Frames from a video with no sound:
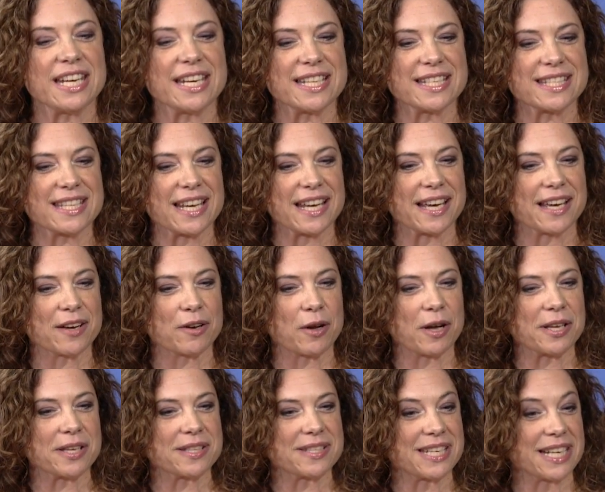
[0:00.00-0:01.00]
is
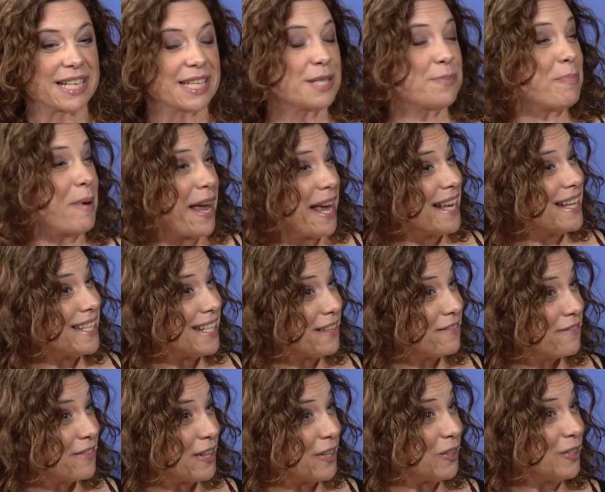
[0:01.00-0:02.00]
an expanding
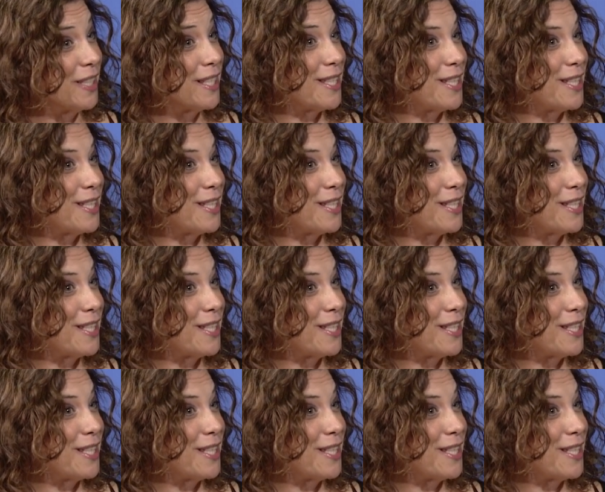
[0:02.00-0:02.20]
field.